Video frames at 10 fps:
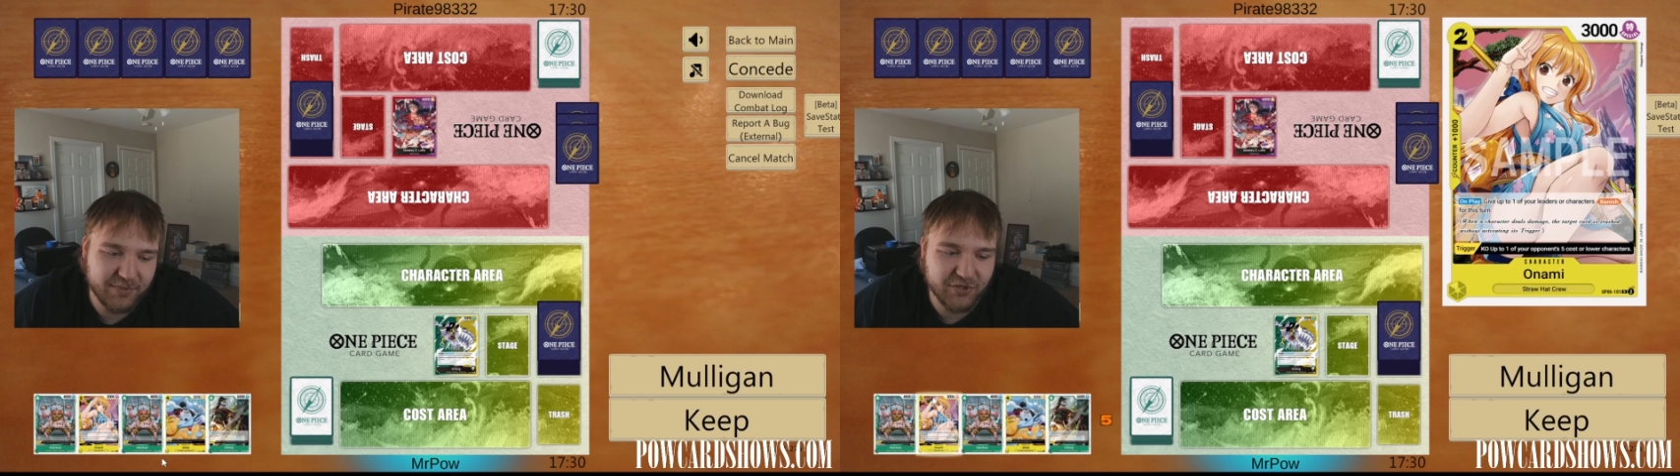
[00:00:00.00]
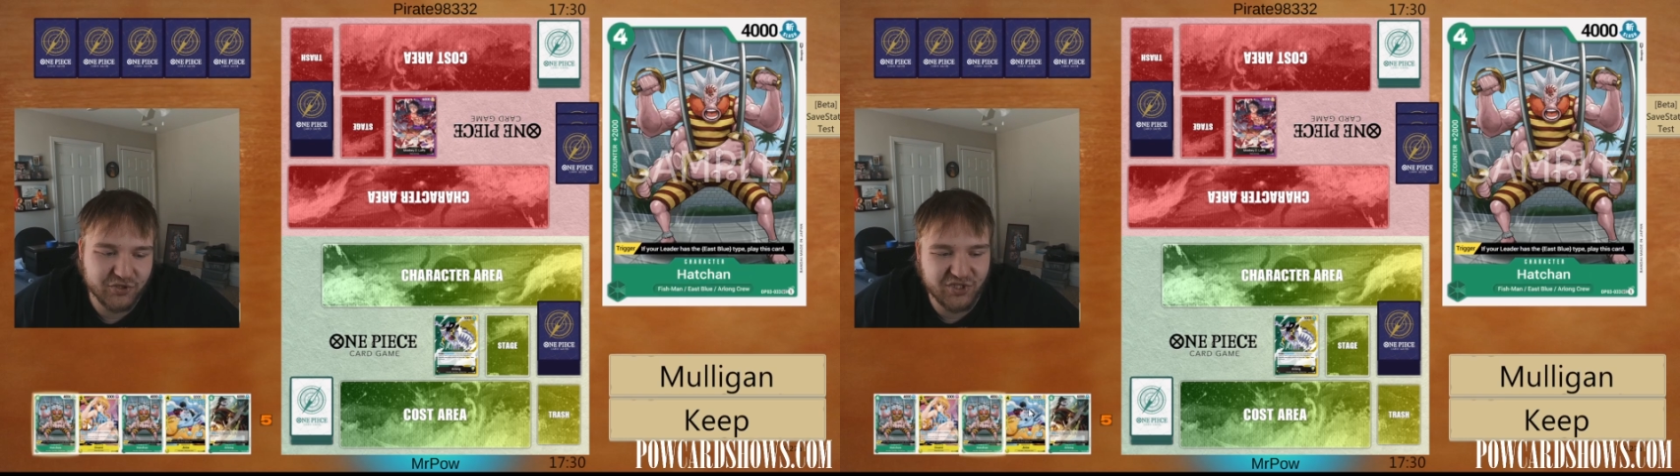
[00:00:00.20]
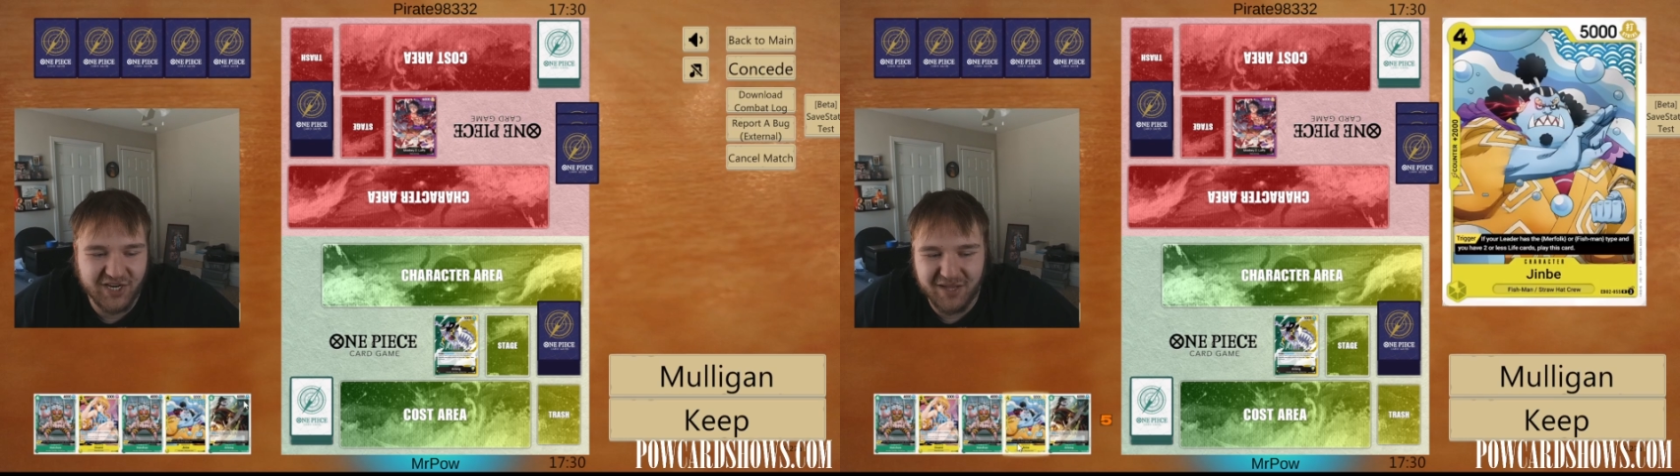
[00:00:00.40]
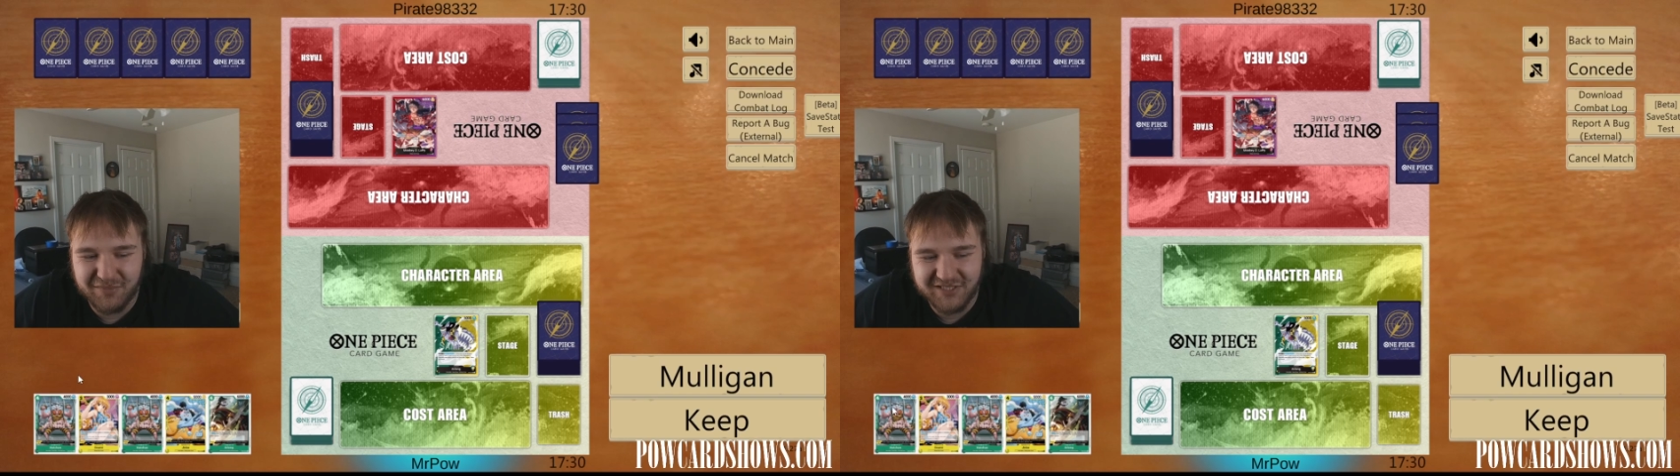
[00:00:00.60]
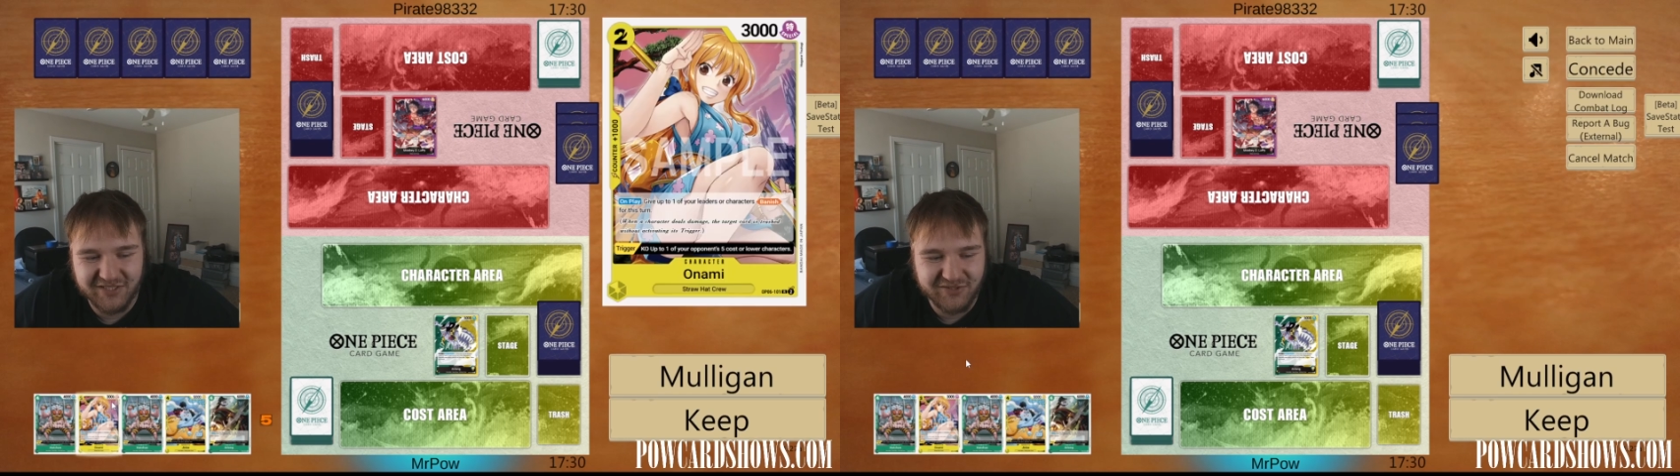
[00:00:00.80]
but there's not
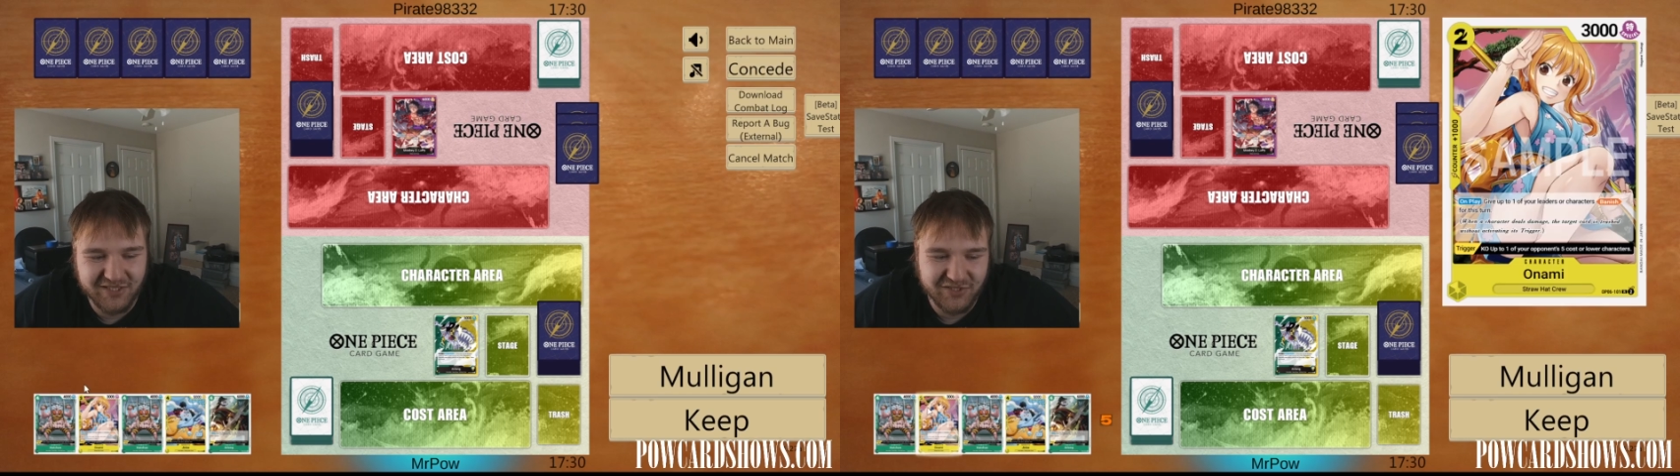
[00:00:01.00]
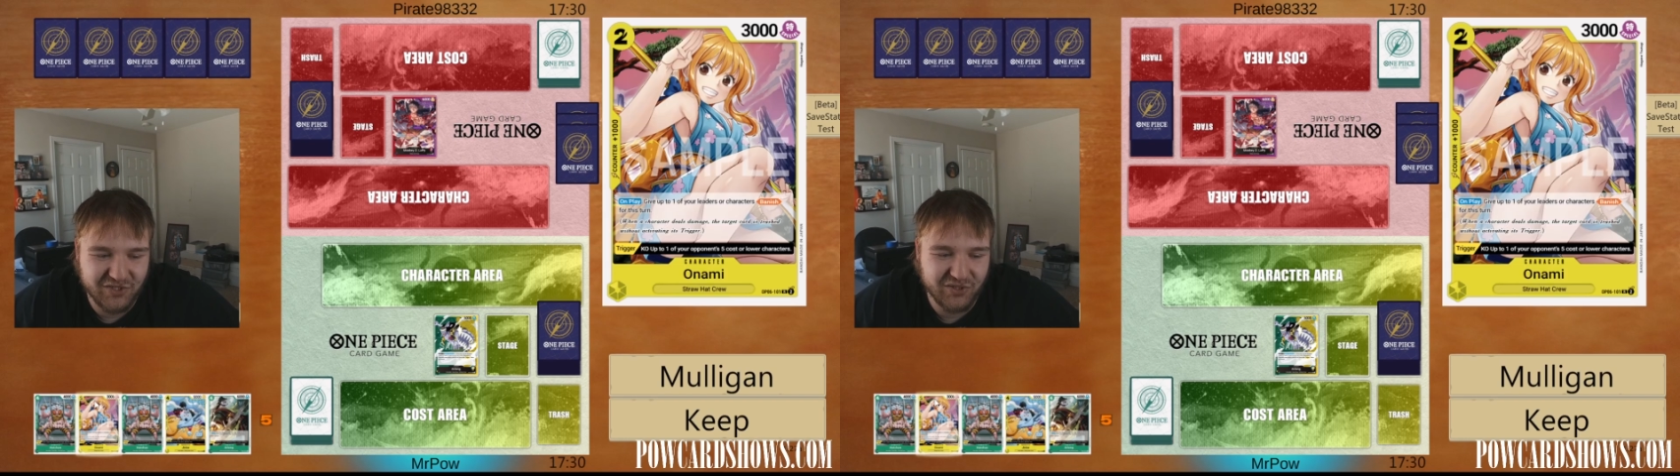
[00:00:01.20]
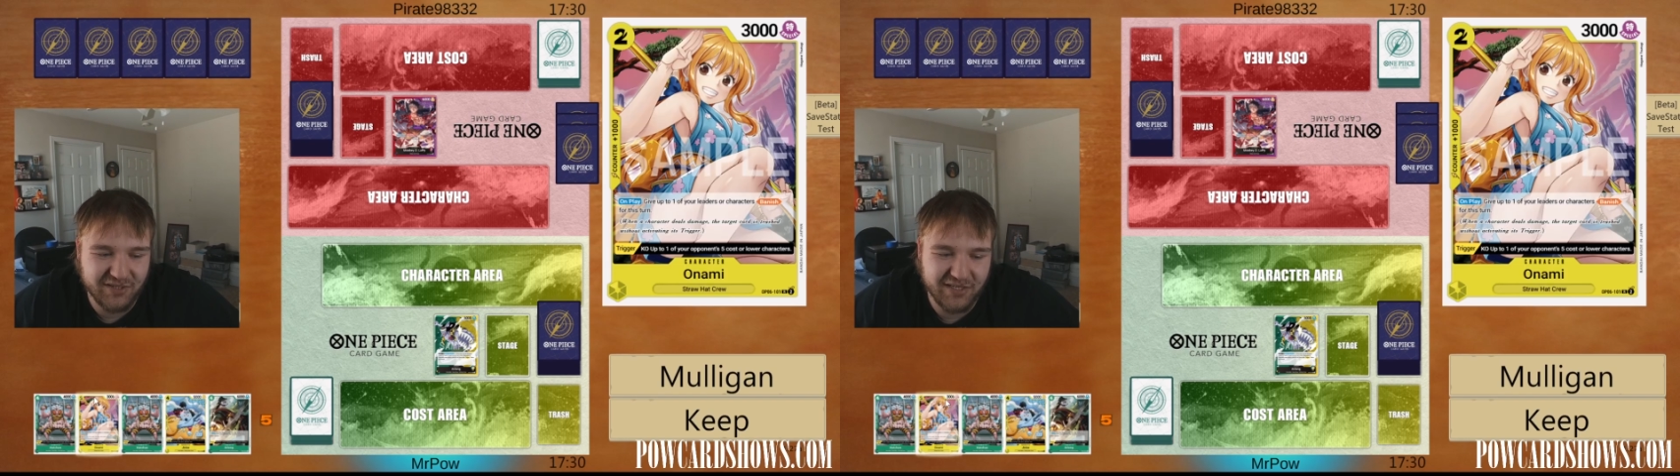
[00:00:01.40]
much else that's good.